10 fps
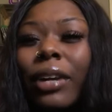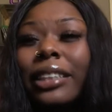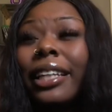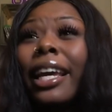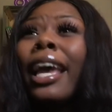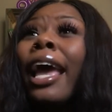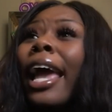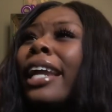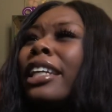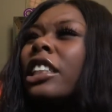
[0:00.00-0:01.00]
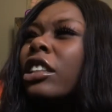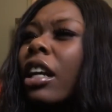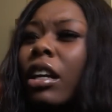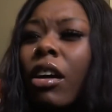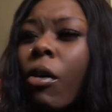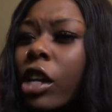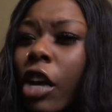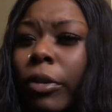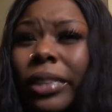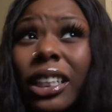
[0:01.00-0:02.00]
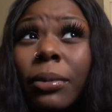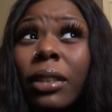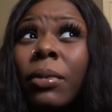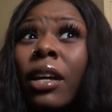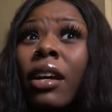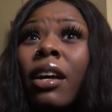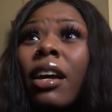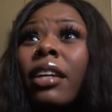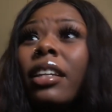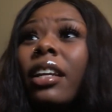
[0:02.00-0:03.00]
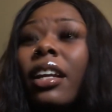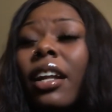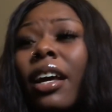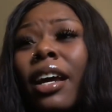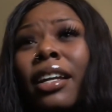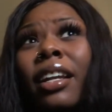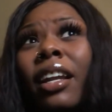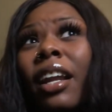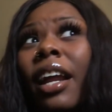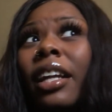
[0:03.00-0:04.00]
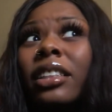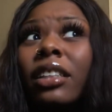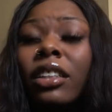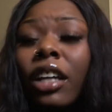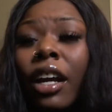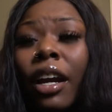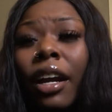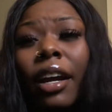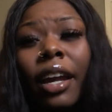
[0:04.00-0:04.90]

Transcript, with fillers: of what I said. And then she started going off on me, some something, da da da da da da, this and the third.